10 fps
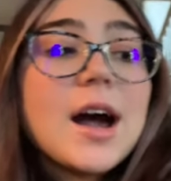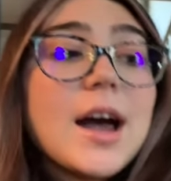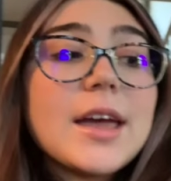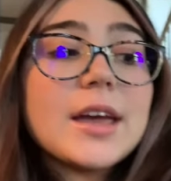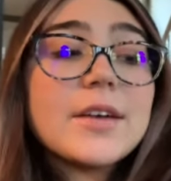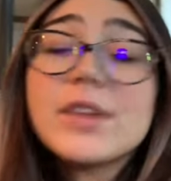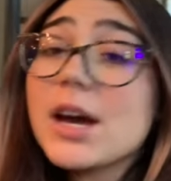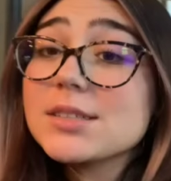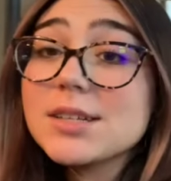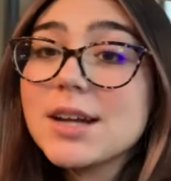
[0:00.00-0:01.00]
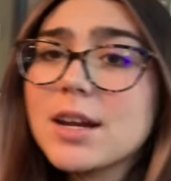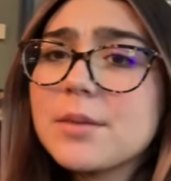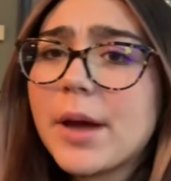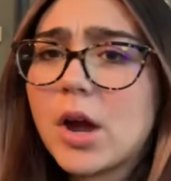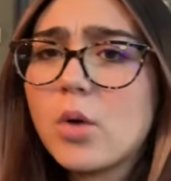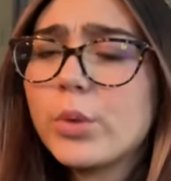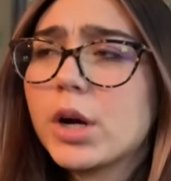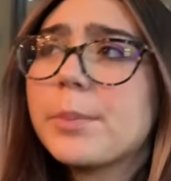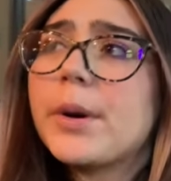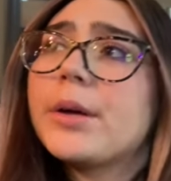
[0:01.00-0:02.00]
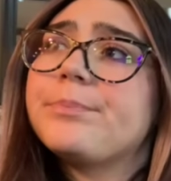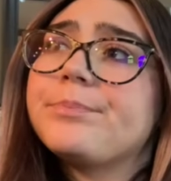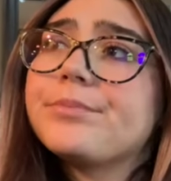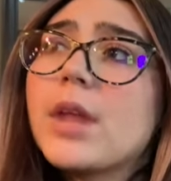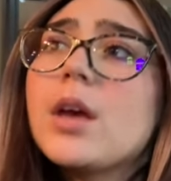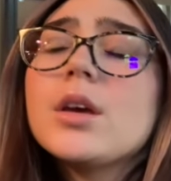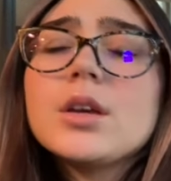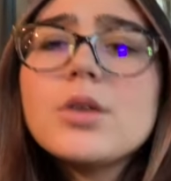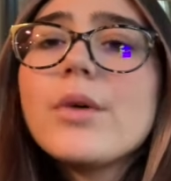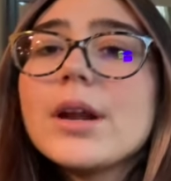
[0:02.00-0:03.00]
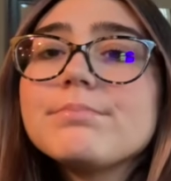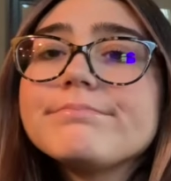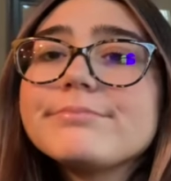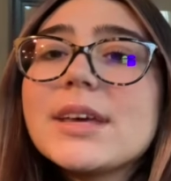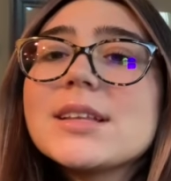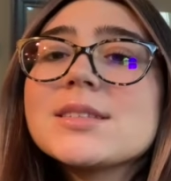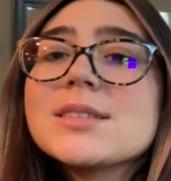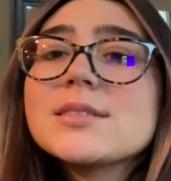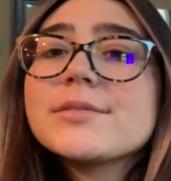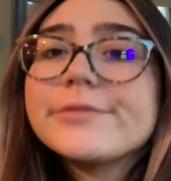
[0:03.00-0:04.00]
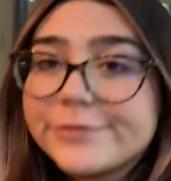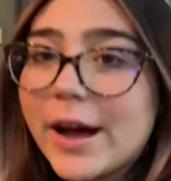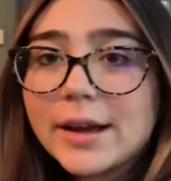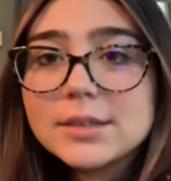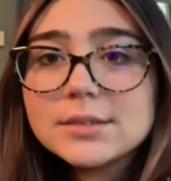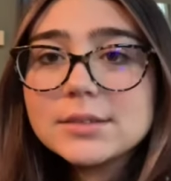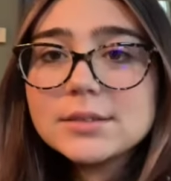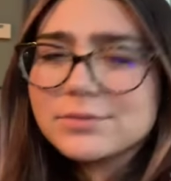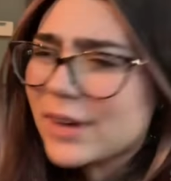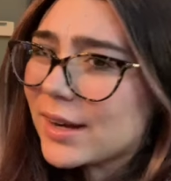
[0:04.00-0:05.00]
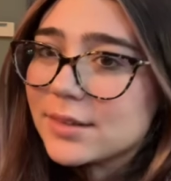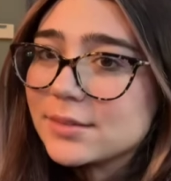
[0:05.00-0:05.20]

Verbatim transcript: I have not done any of my homework, but you know what? It's fine, right?